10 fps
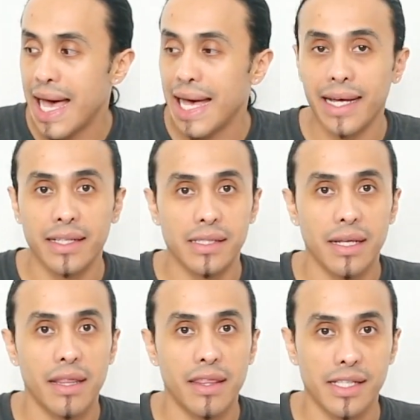add
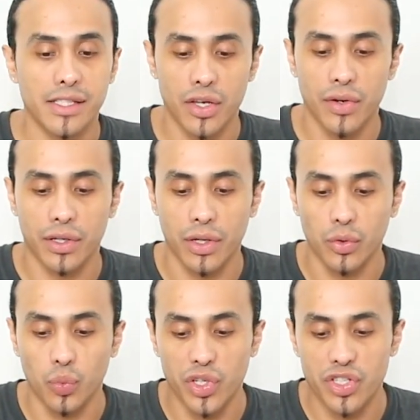this QR
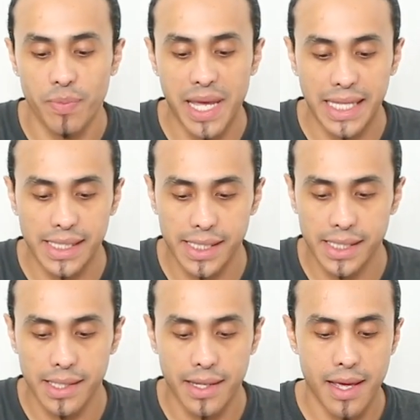code, which means
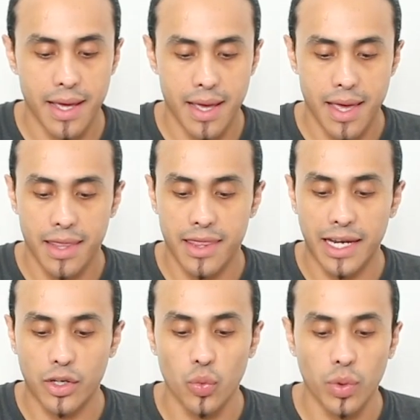
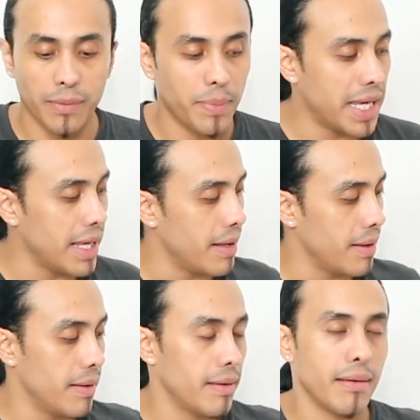that you will be
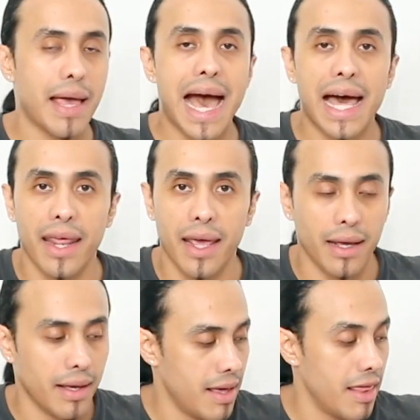
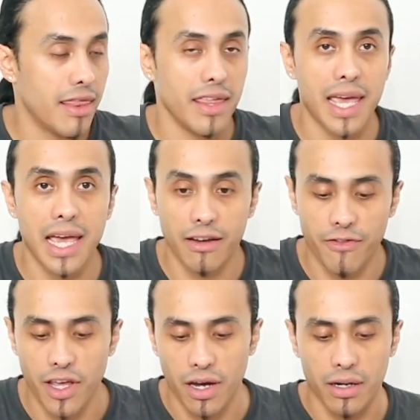adding the
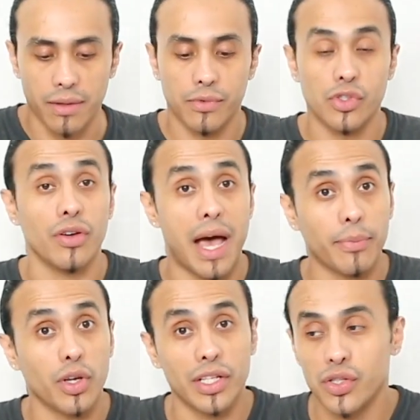NVR. So
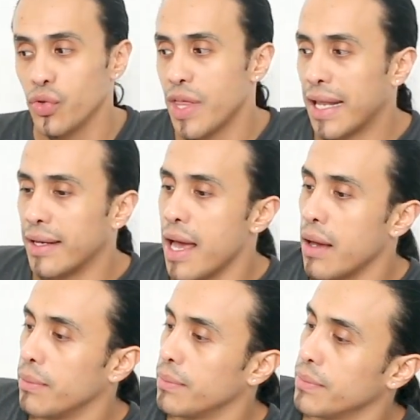I'm gonna do that
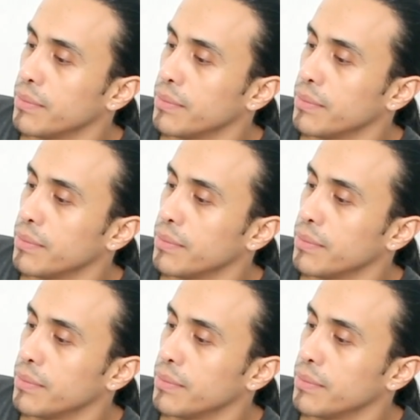now.